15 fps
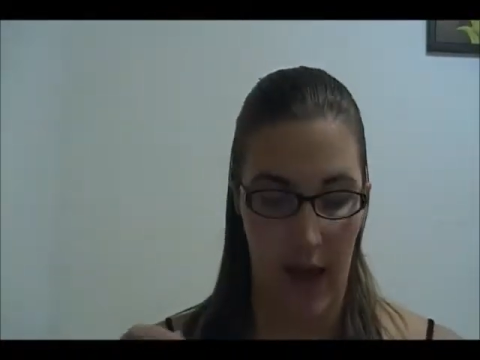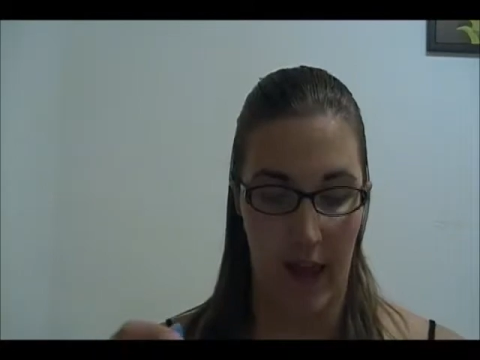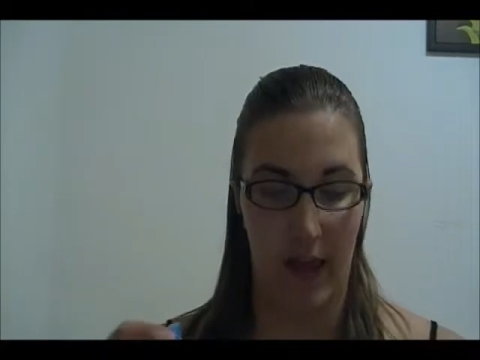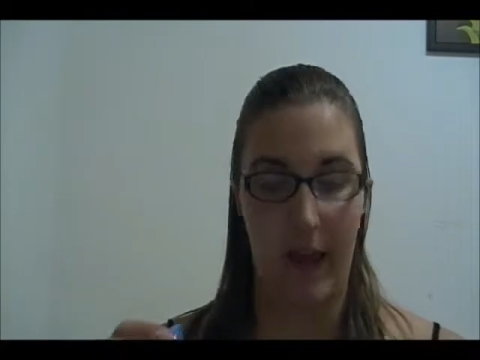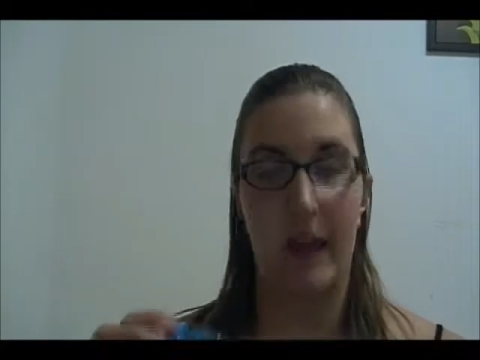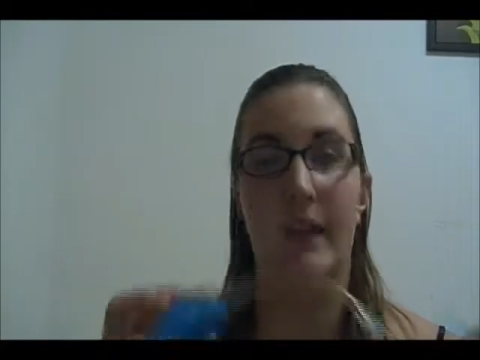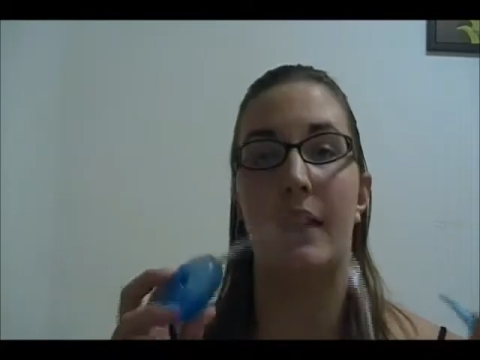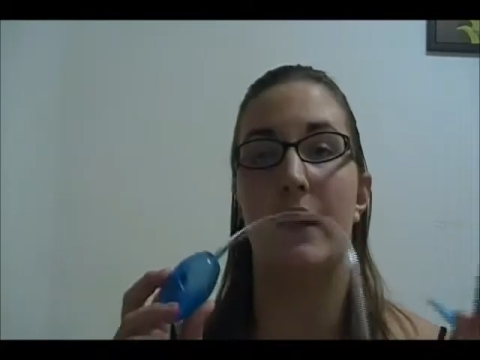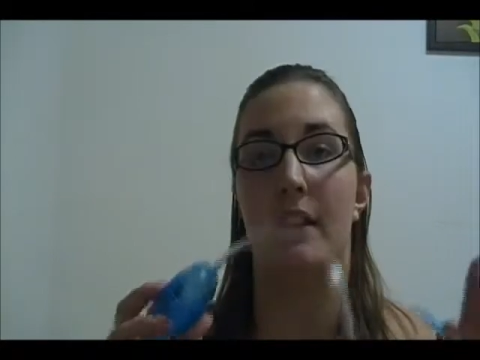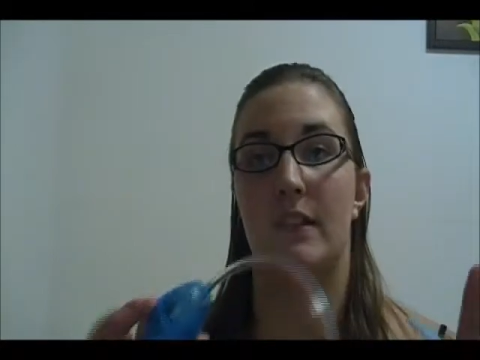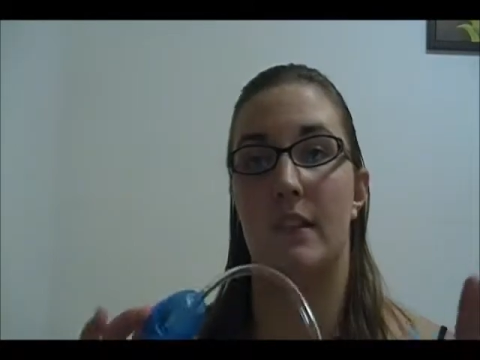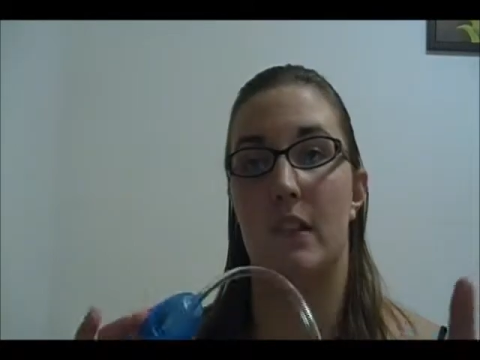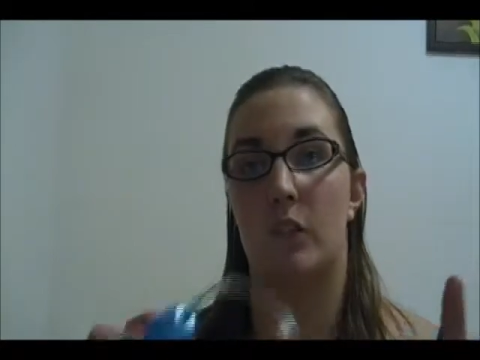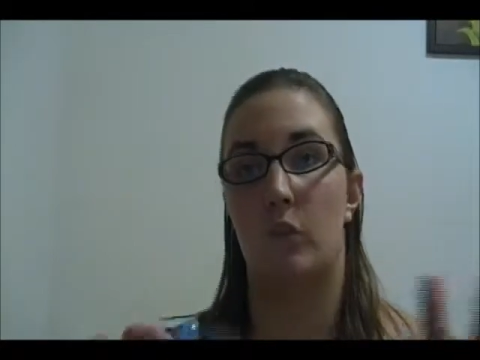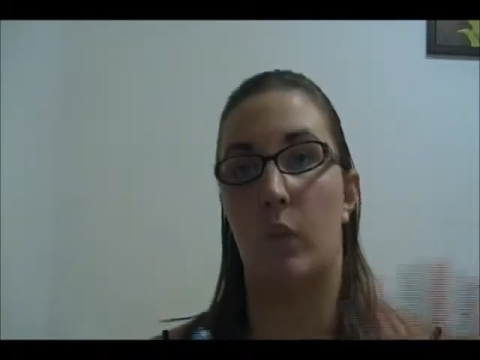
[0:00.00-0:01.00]
and it is
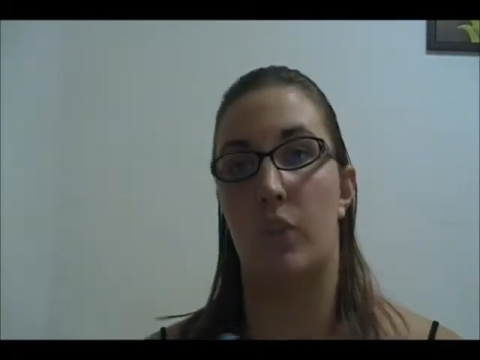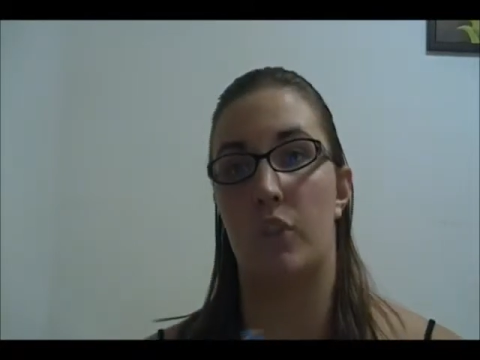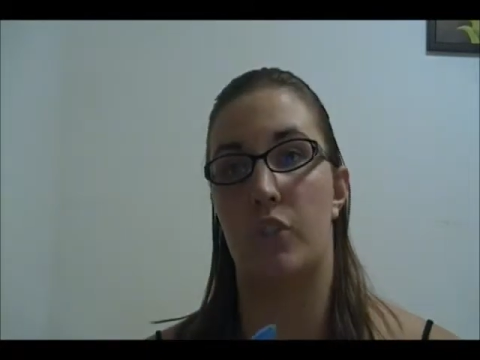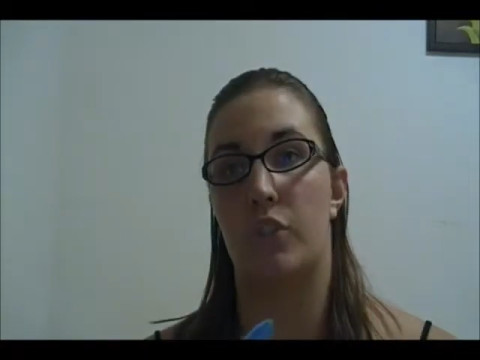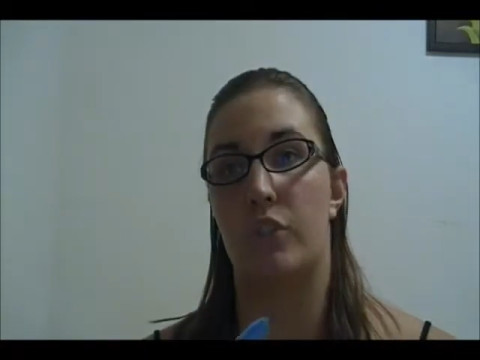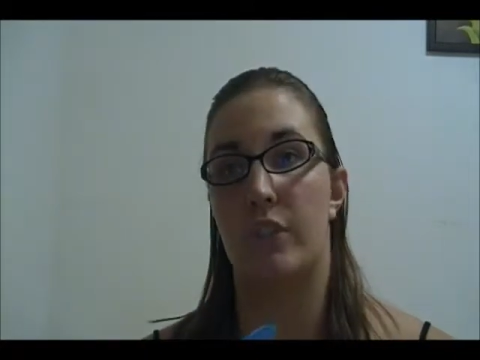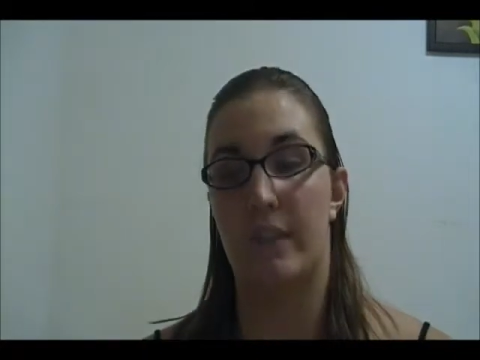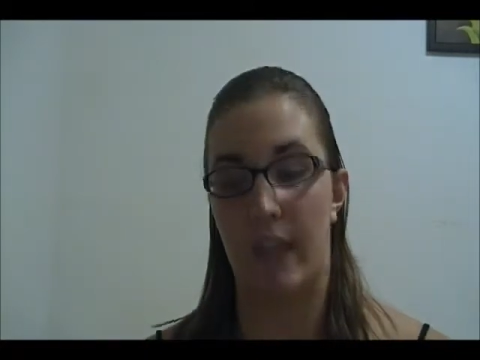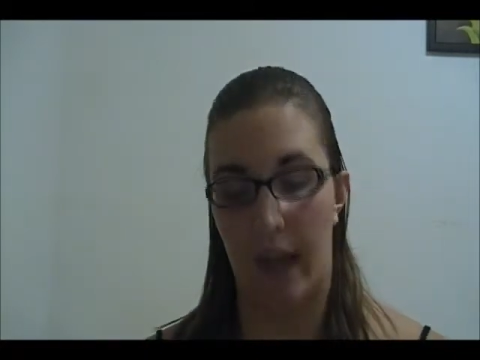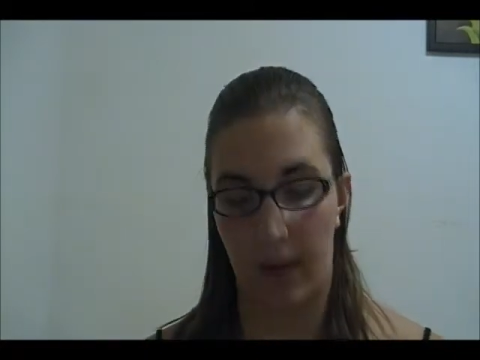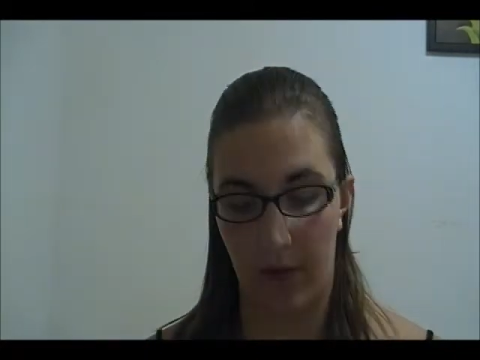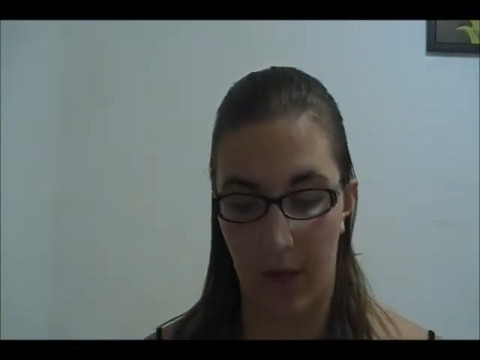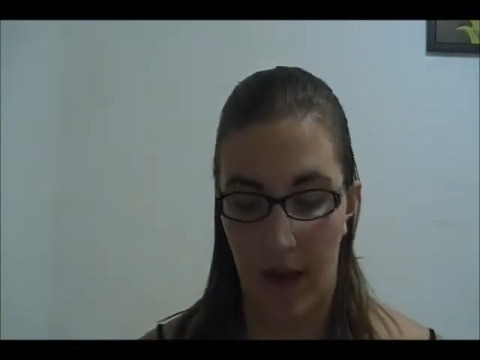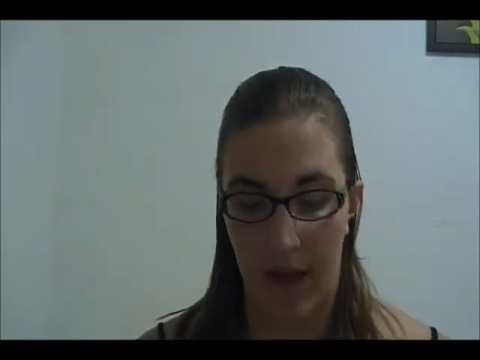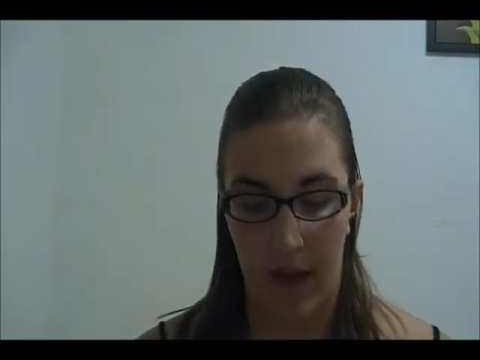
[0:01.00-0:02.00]
dishwasher
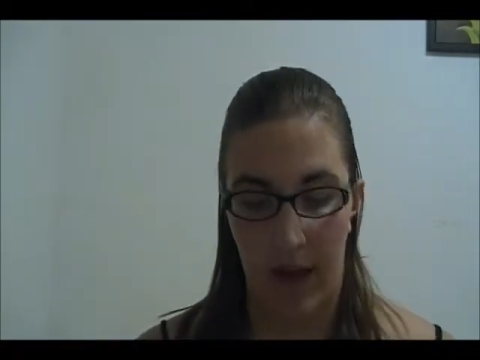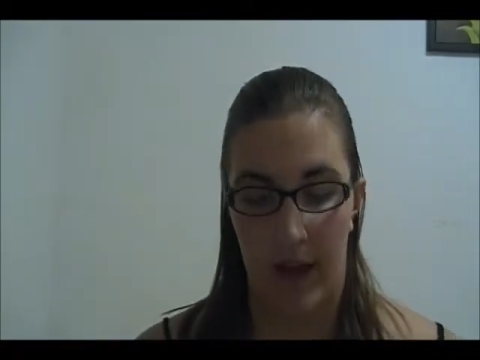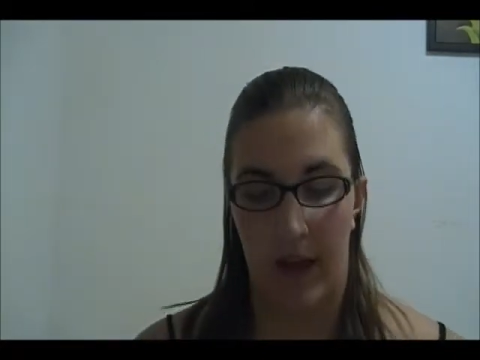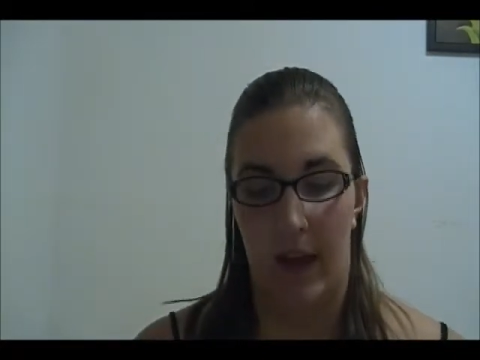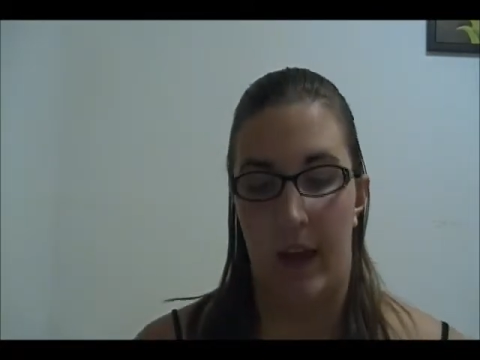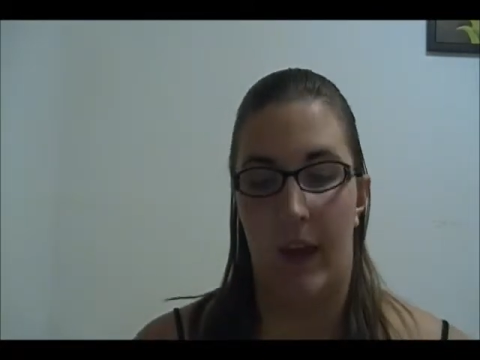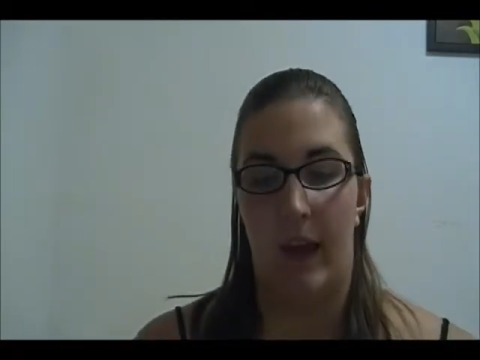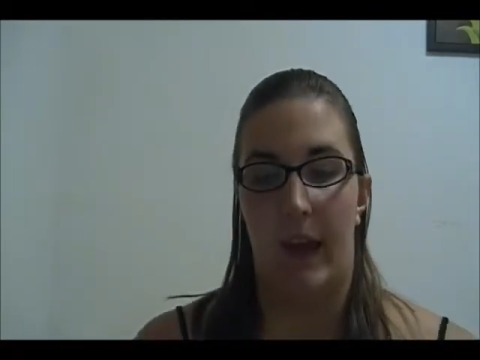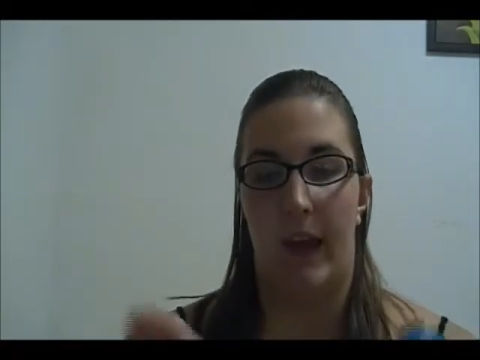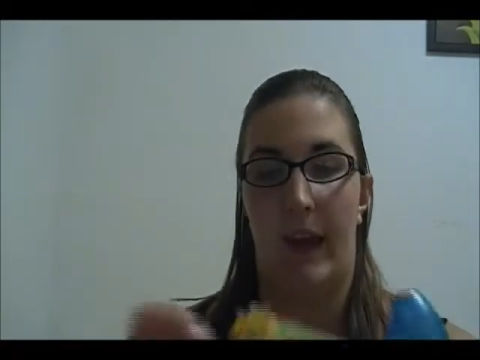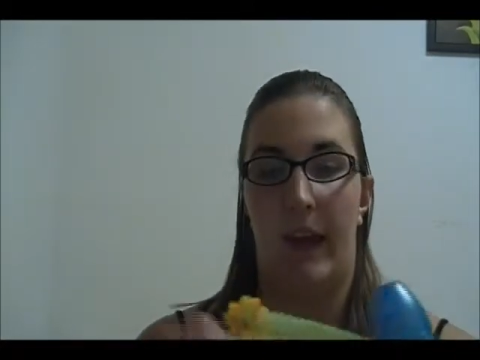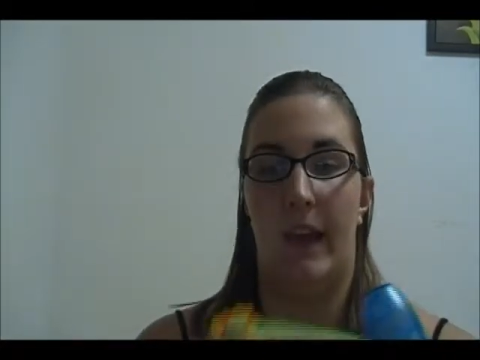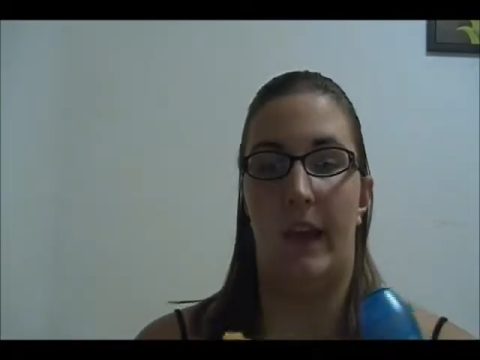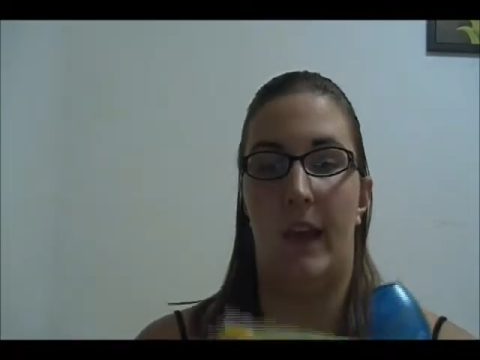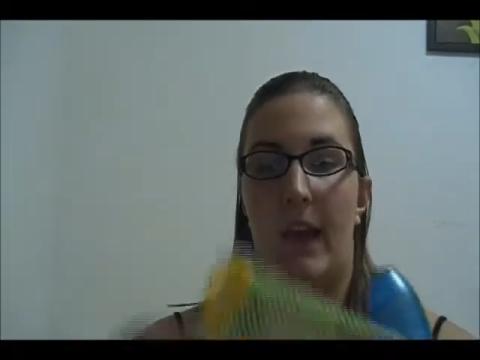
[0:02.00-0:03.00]
safe.
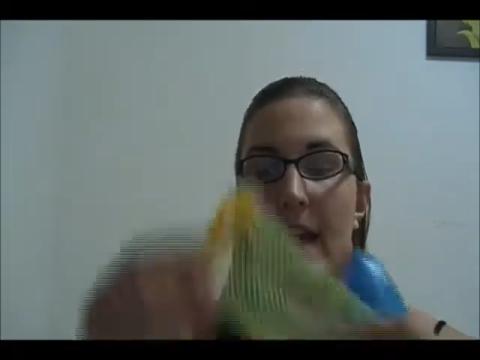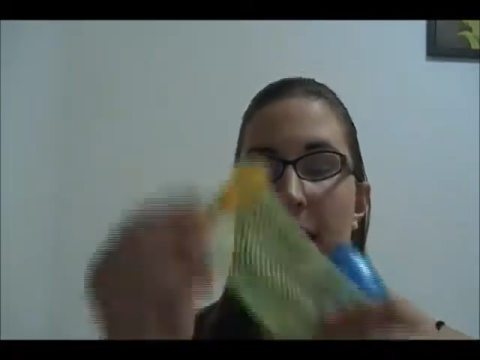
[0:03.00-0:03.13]
And it